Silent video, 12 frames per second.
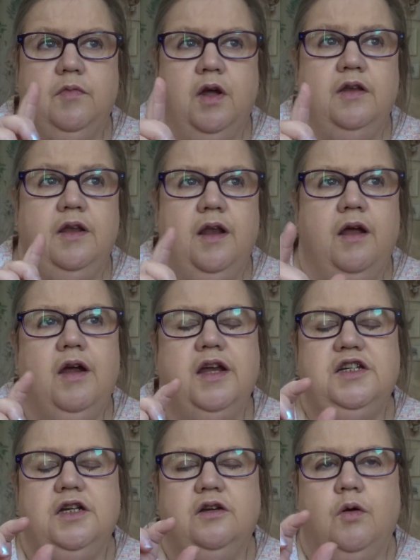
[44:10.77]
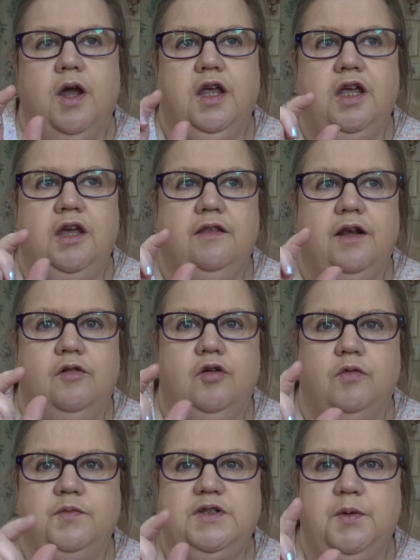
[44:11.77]
and they're actually quite cute, the little
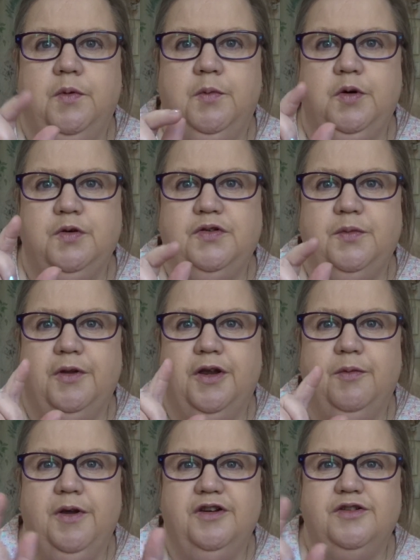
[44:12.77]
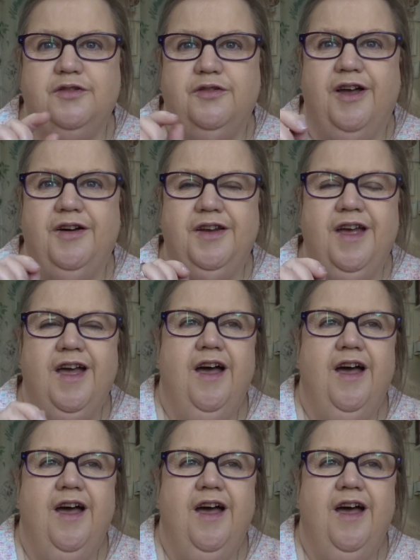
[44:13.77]
gobstopper balls from the commercial yarn.